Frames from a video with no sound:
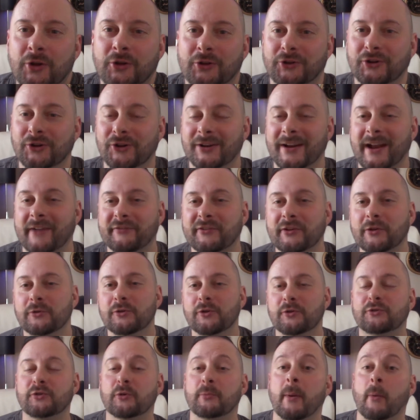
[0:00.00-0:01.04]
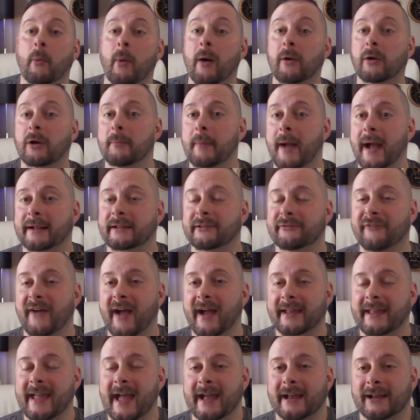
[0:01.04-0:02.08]
Good afternoon, YouTube, and welcome back to
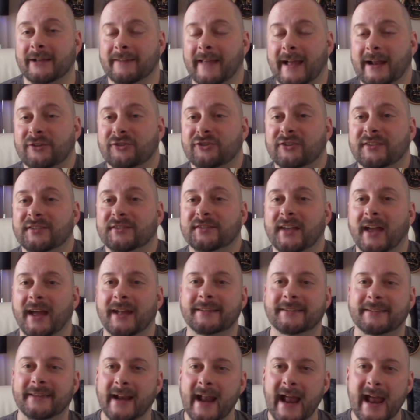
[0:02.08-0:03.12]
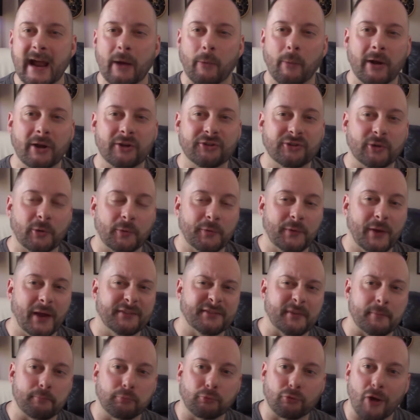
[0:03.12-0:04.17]
Phatkat Collections. And today I want to share with you
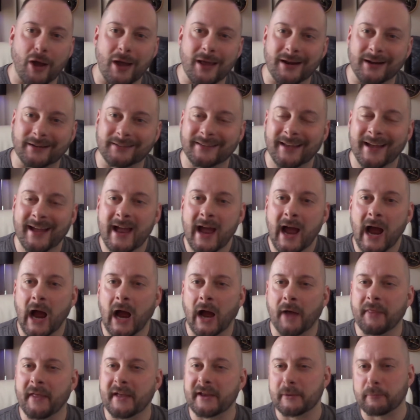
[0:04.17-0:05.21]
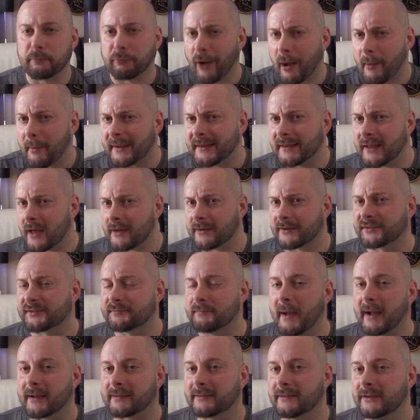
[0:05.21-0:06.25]
guys a product that you're probably not
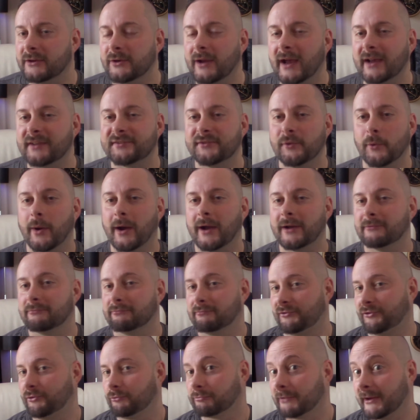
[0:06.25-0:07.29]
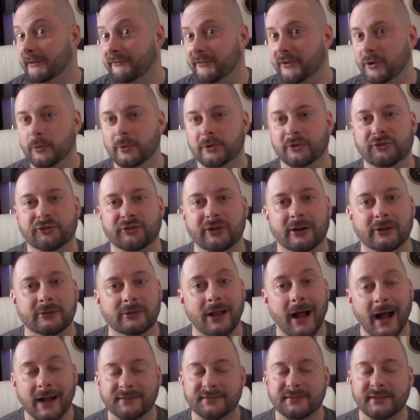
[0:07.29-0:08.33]
expecting. You guys know I review and share
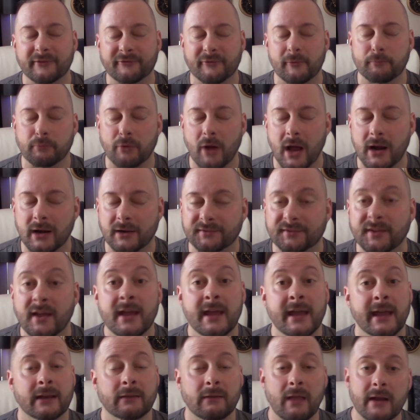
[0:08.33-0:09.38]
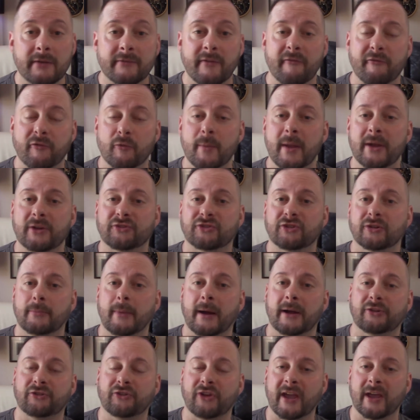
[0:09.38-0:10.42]
lots of different products and a lot of information on
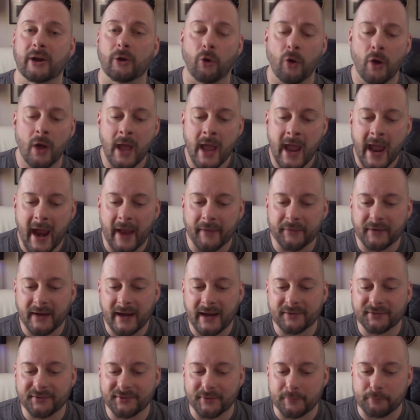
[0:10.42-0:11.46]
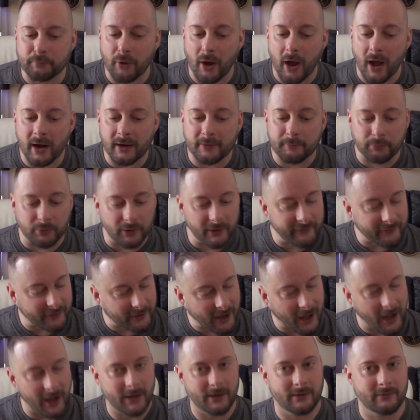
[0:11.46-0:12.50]
my channel. And today this is a product, believe it or
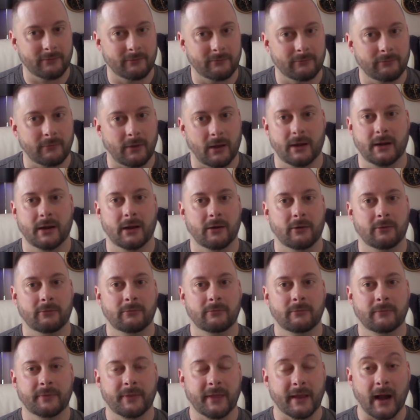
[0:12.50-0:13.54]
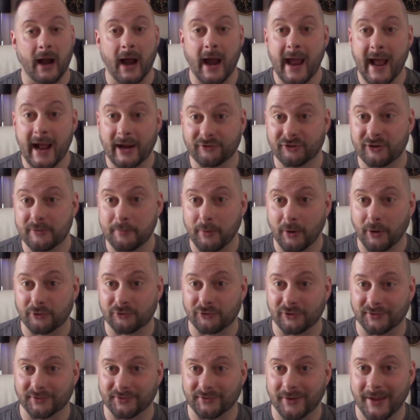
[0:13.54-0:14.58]
not, I know, that I actually
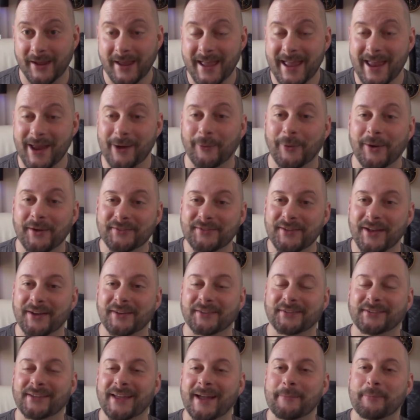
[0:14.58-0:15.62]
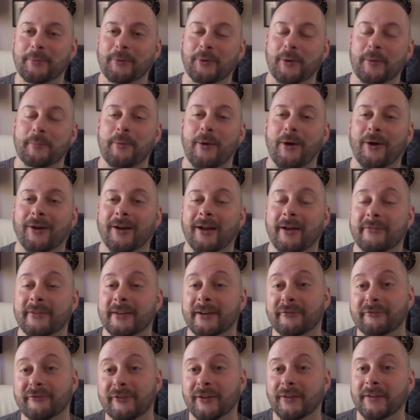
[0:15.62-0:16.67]
purchased. It was not a sample or part of an
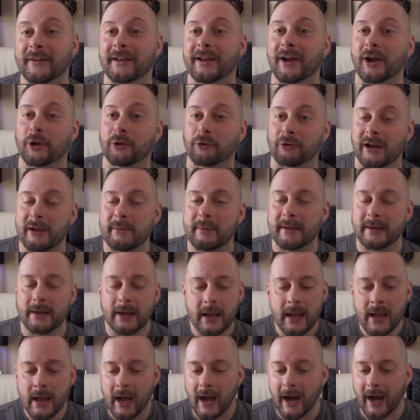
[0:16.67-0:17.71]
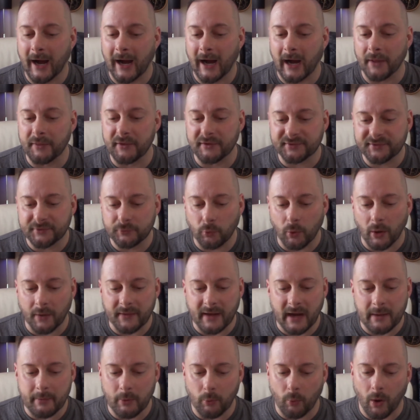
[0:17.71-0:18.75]
affiliate agreement. This is one
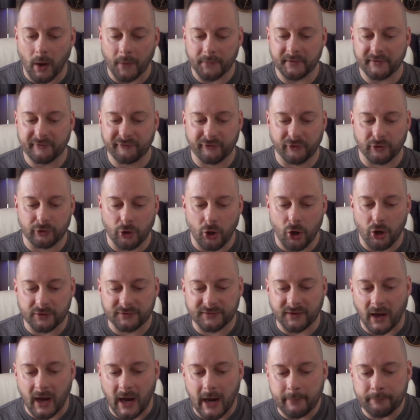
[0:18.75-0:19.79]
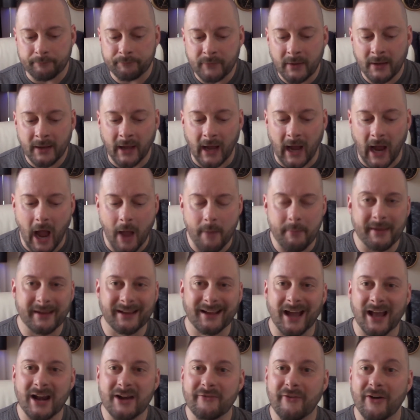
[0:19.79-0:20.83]
that I've been wanting for a long time. I've been
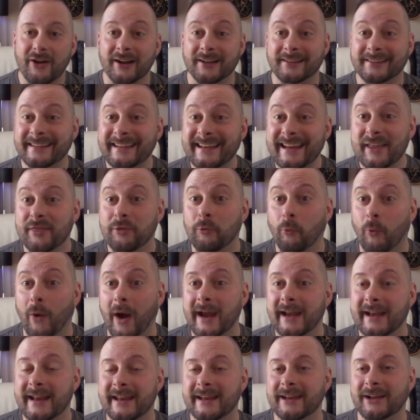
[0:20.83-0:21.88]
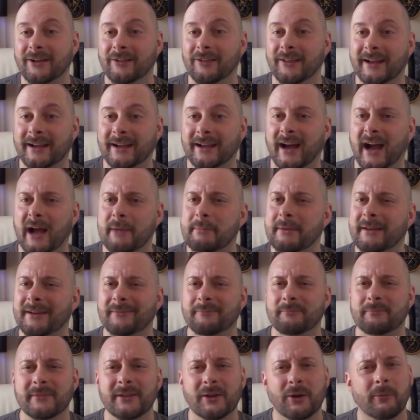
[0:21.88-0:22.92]
kind of on a teeth whitening kick. I've been
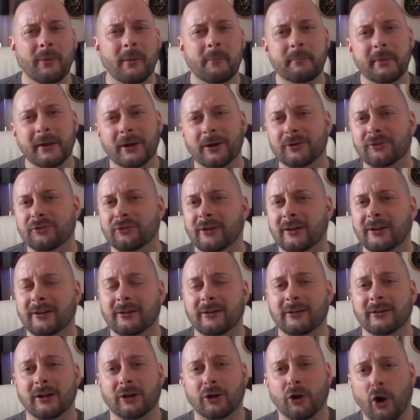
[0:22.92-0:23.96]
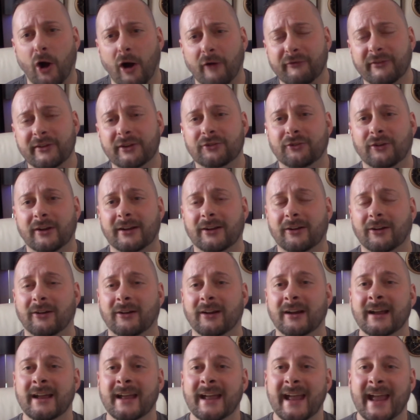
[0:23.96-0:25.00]
a beer drinker and a coffee
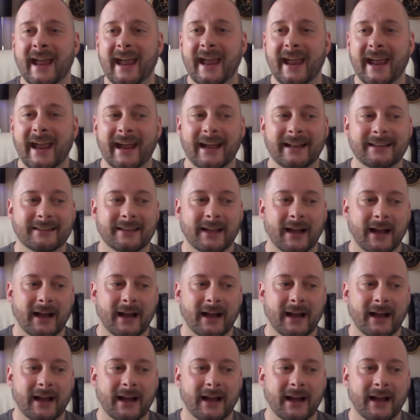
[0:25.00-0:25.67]
drinker, and